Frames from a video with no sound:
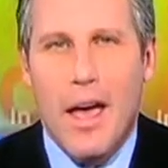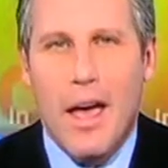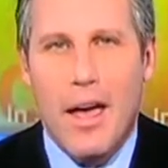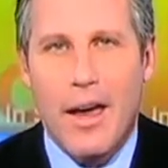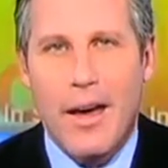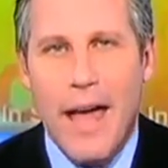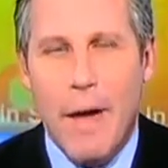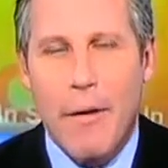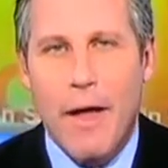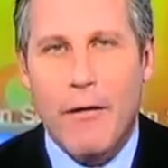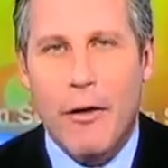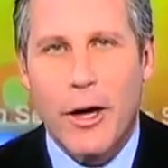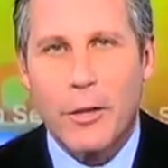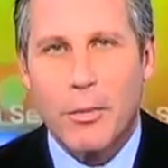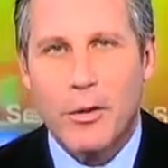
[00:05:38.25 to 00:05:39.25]
And now we
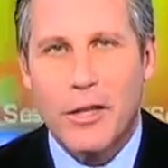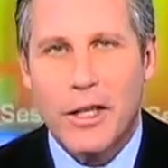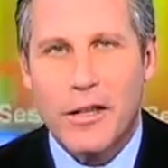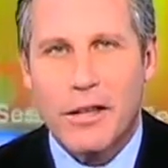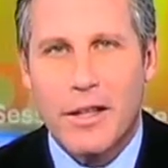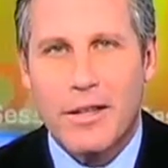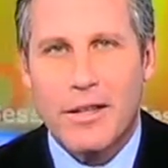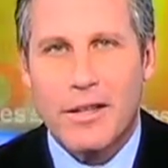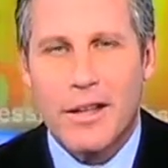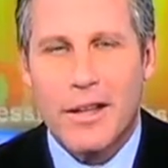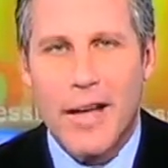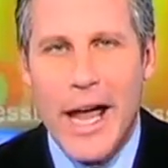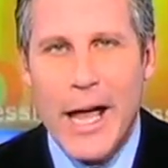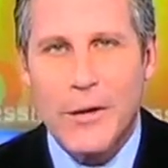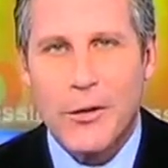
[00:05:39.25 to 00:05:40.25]
have our experts here. Let's
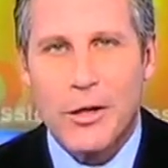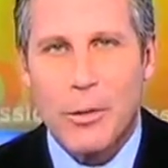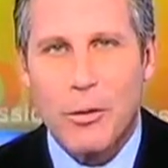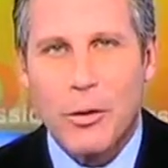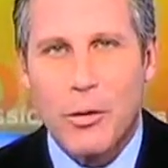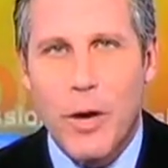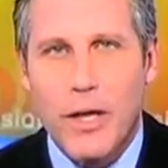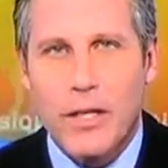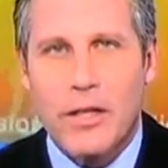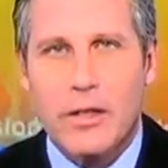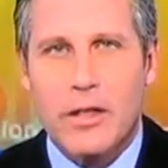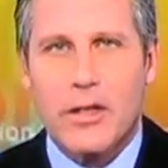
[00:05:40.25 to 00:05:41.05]
answer some of those questions.